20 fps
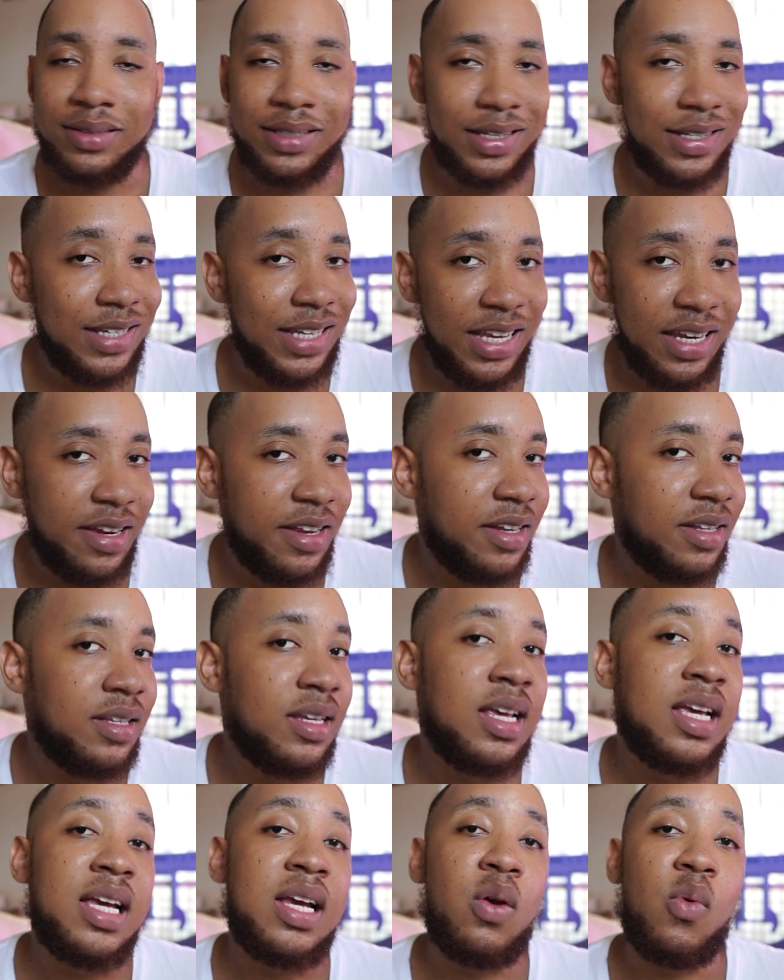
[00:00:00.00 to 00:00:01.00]
Didn't eat it,
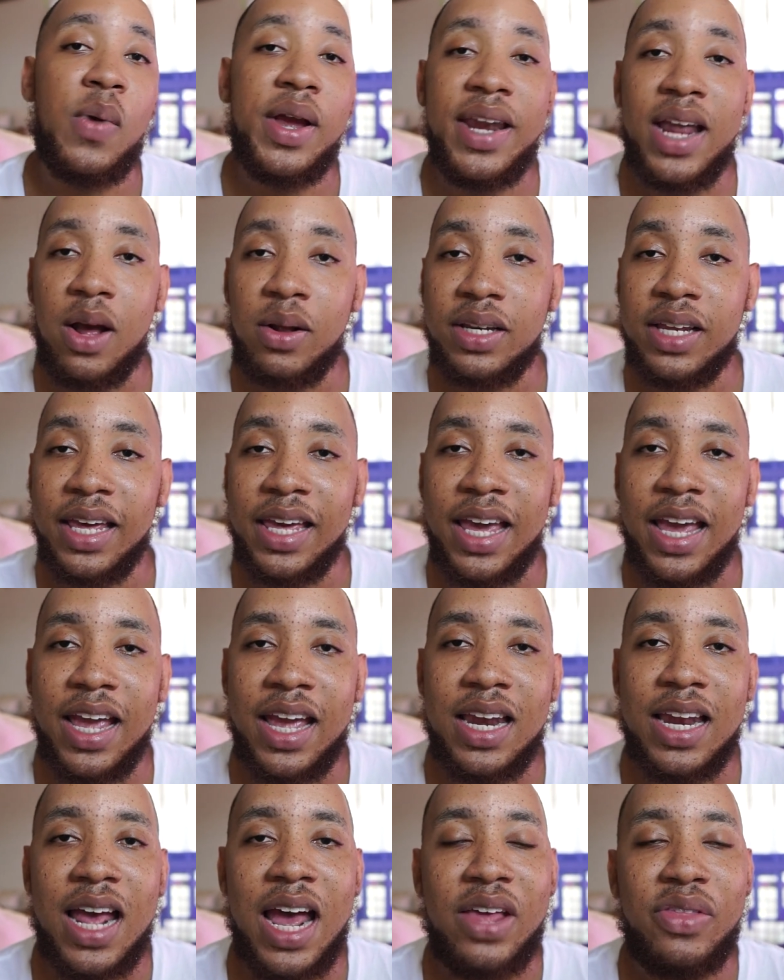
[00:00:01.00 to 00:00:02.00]
went out
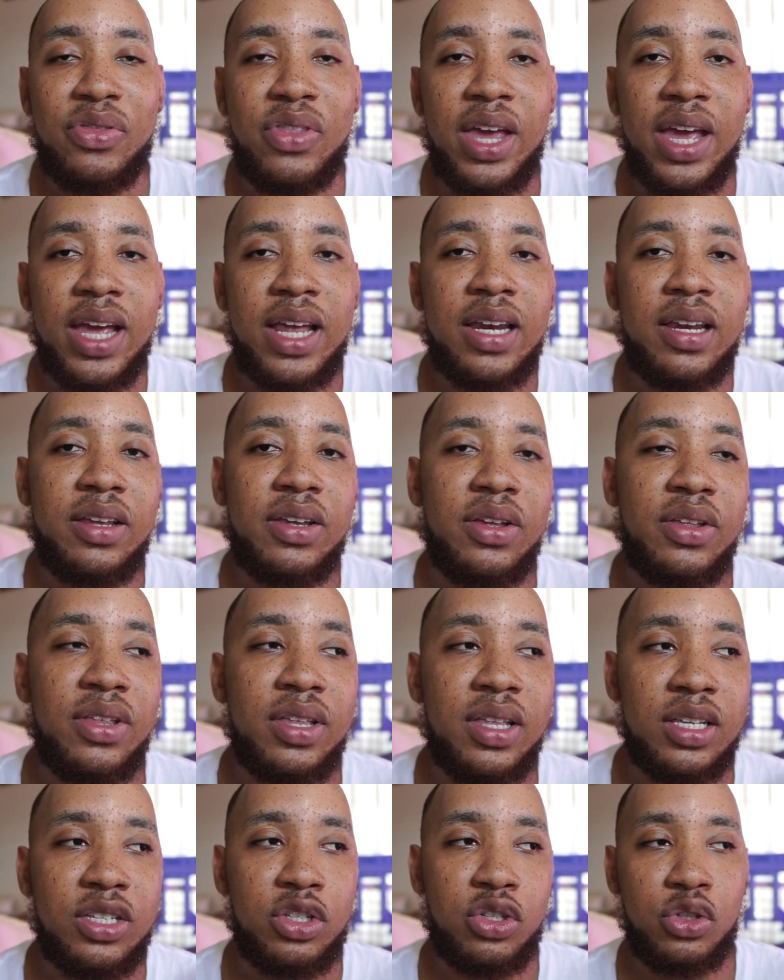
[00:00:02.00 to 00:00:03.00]
again, and then
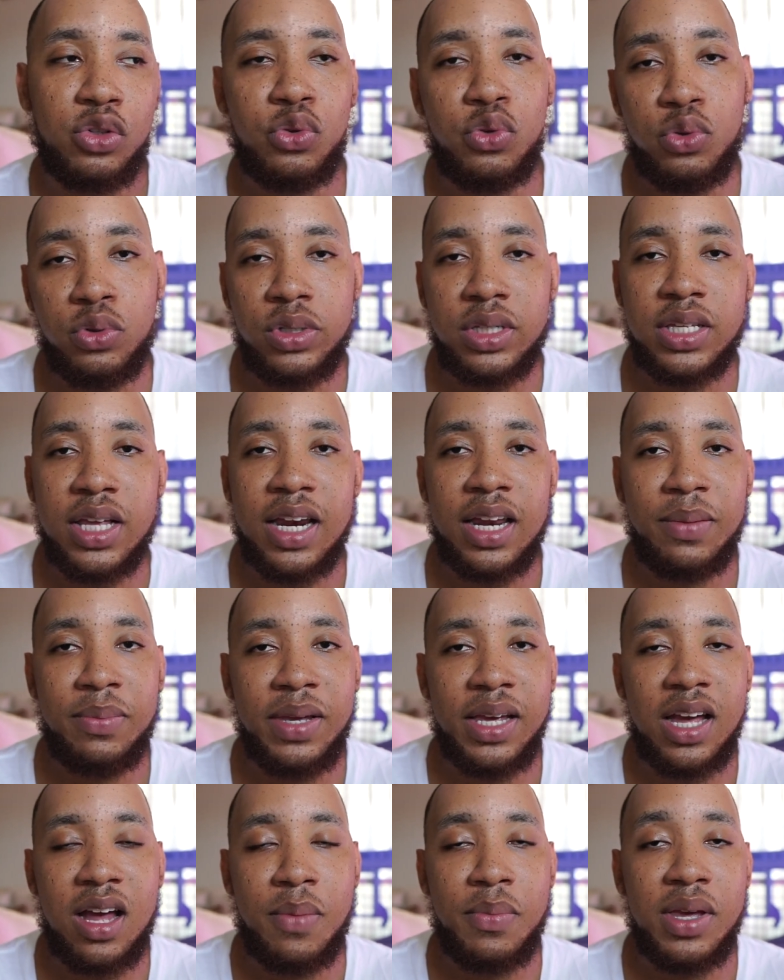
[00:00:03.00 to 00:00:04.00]
the stool started
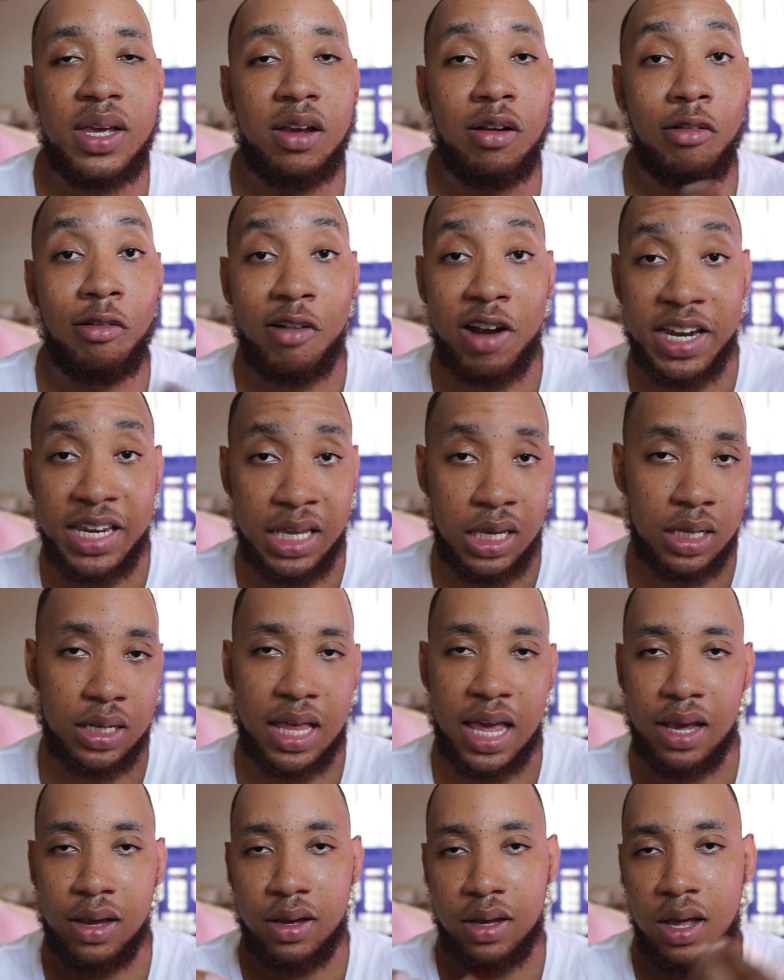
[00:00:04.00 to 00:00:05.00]
becoming runny,
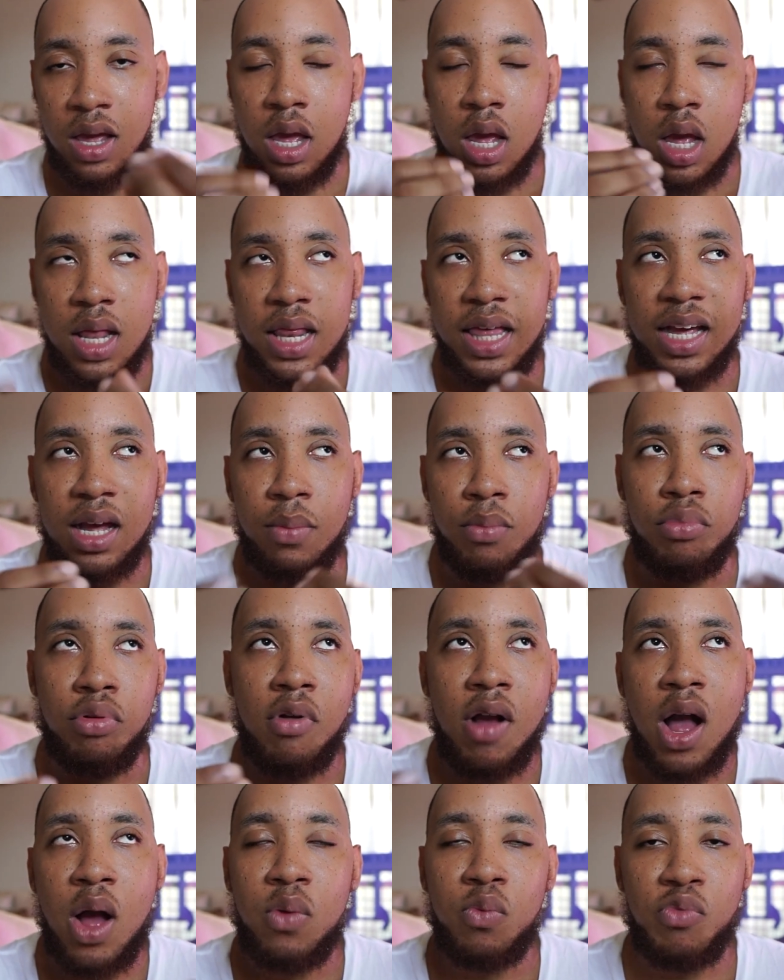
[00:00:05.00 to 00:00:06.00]
like a
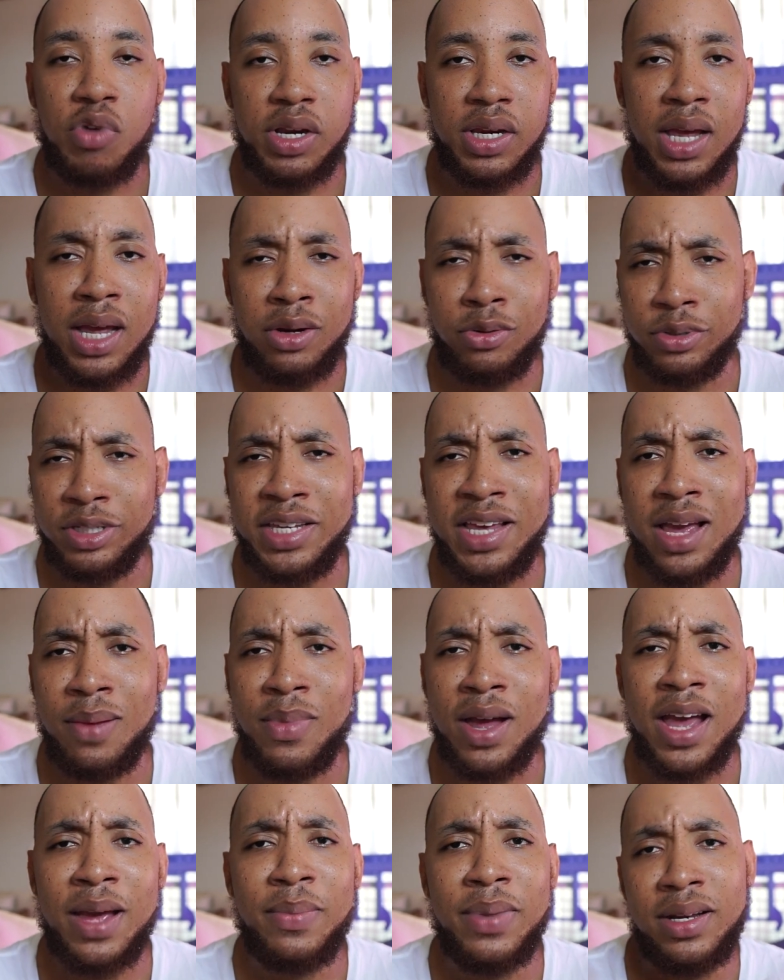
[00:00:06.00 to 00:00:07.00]
brown runny. I know
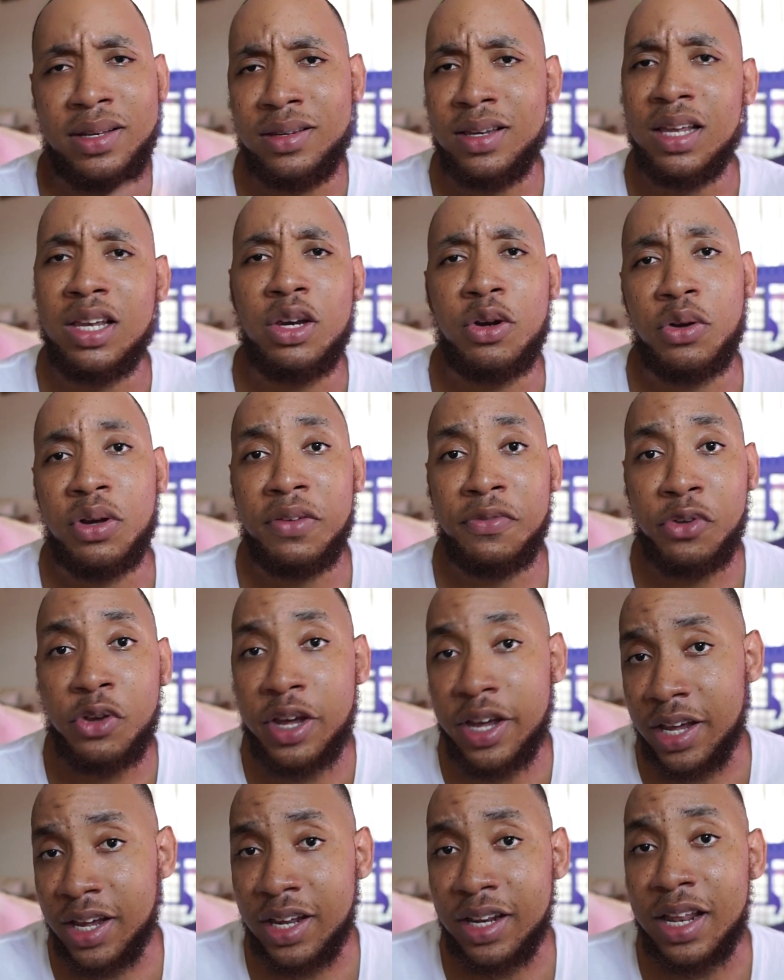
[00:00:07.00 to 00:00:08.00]
TMI, but you know, if you're
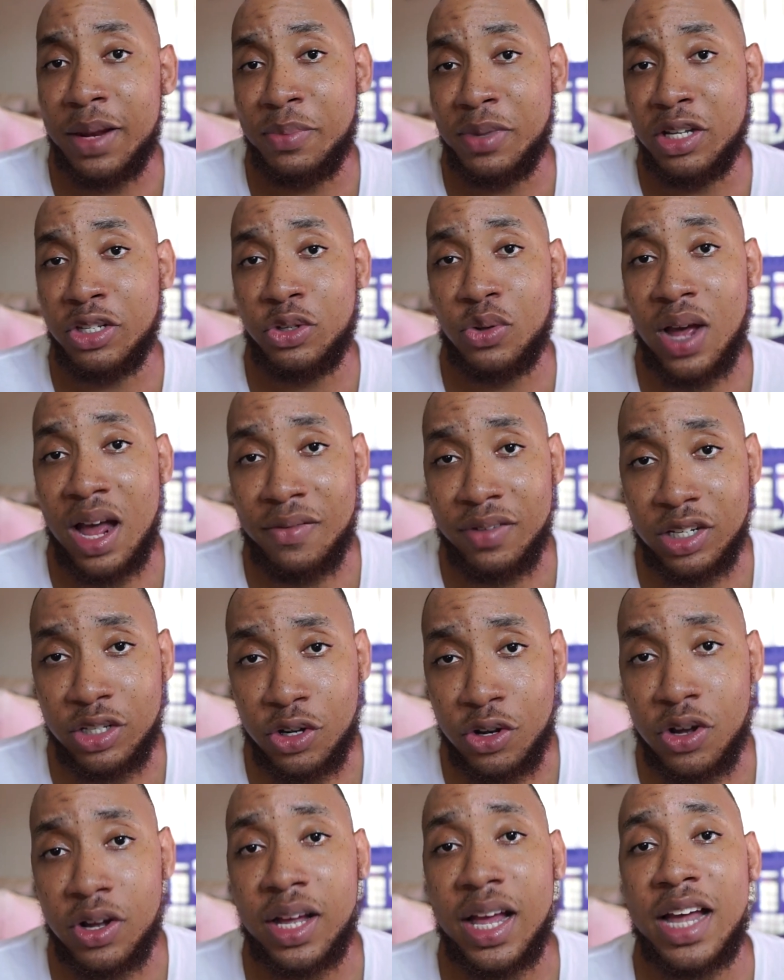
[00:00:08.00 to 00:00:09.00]
here, that means you have a
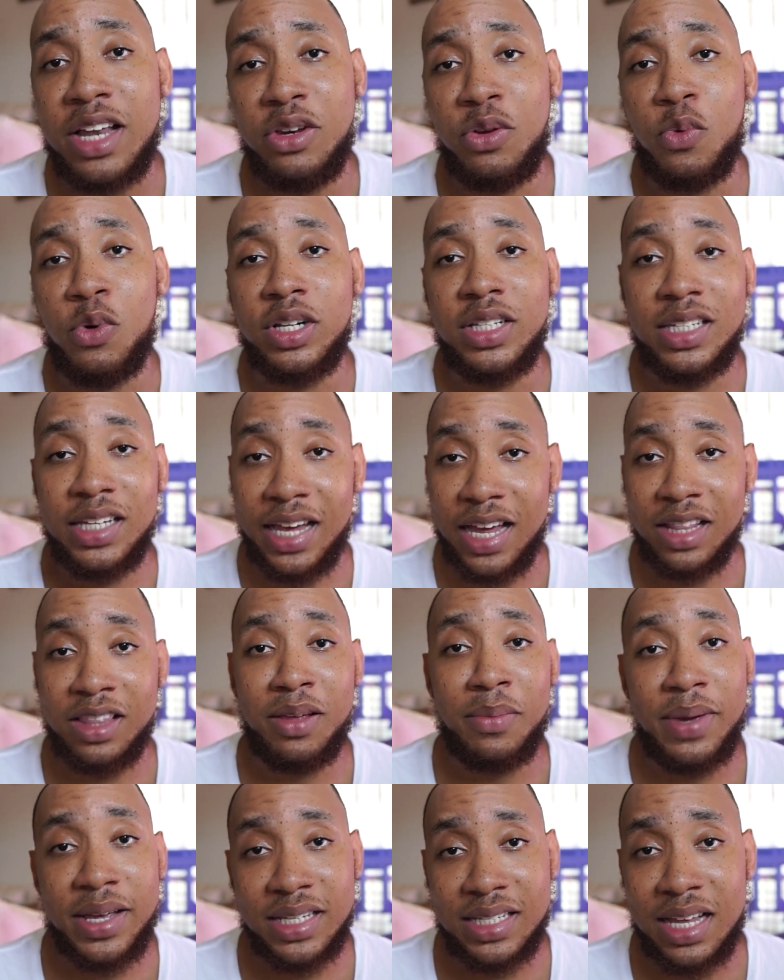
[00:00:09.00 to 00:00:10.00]
dog and you want to get the
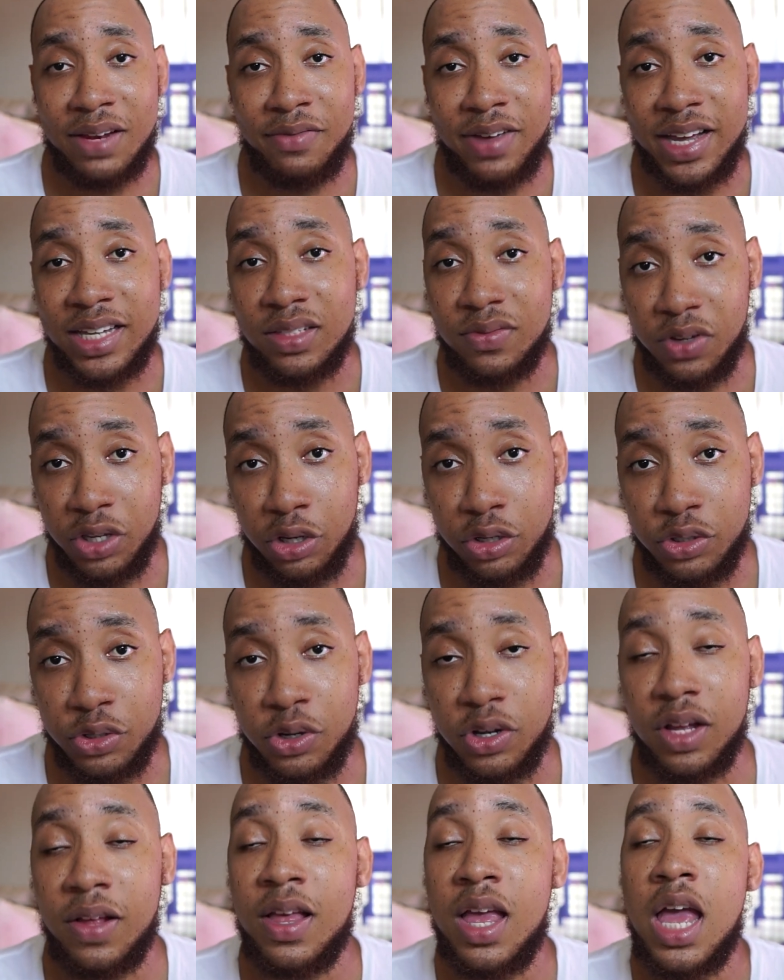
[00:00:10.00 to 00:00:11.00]
best advice for your dog.